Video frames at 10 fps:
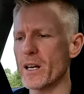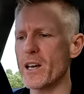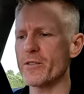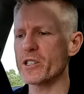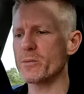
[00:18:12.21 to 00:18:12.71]
My
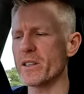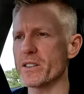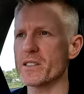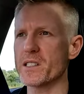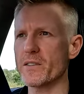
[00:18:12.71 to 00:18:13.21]
average
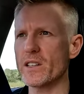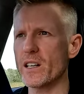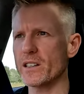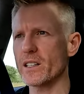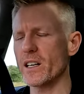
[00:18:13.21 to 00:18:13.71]
speed is
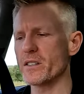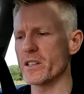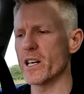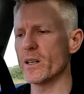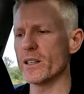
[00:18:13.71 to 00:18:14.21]
78 k's
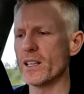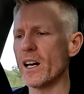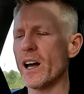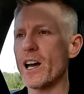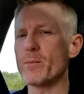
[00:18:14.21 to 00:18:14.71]
an hour.
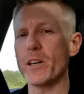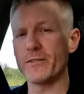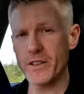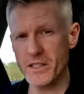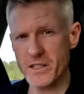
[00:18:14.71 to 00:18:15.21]
And my
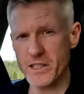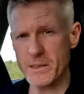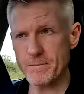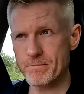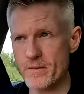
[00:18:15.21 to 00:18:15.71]

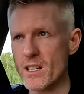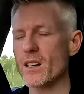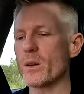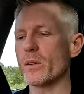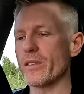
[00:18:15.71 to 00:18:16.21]
efficiency?
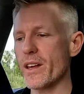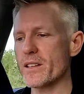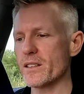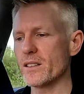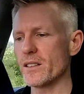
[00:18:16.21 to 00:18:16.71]
Well,
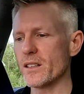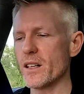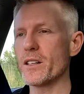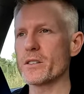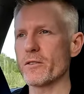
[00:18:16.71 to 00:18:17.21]
that
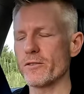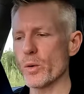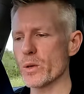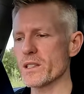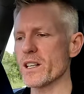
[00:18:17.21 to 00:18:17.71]
is
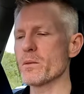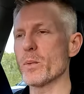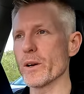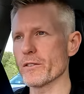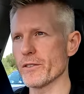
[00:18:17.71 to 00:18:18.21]

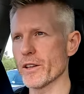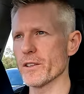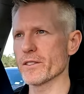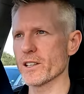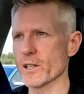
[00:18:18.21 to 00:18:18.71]

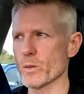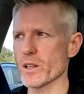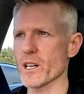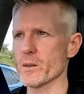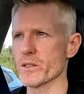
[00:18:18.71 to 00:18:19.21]
14.5
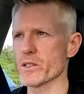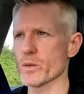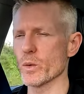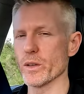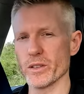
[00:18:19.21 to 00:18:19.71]
kilowatt
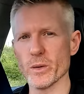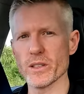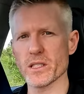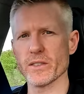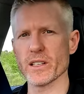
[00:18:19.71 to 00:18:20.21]
hours or
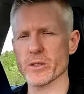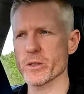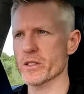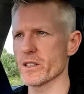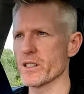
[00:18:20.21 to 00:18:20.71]
units of
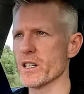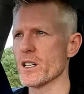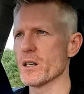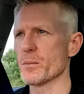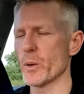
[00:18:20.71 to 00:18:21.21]
electricity
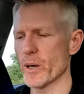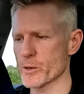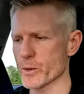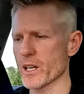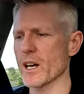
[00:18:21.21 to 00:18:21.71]
per
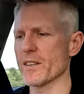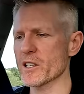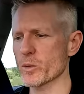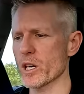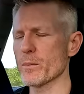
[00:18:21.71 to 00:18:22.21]
100k.
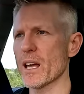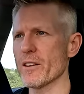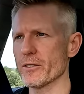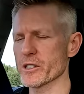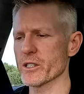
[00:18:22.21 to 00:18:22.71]
That's what I'm
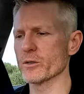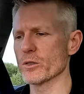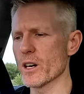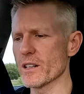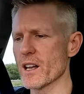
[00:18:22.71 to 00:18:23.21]
averaging
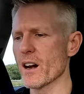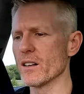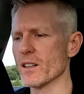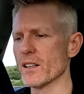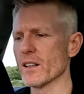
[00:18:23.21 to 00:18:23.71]
right
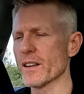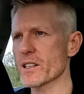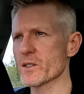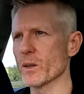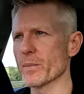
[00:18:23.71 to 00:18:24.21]
now.
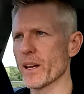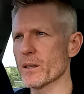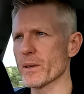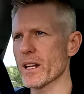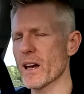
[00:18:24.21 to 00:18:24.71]
That's not
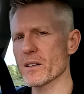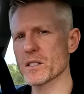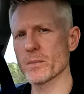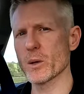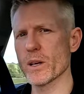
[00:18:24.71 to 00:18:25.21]
bad, but how does
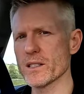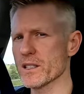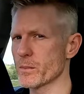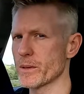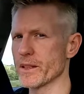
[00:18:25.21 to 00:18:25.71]
the
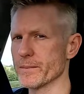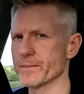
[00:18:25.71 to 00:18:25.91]
BYD compare?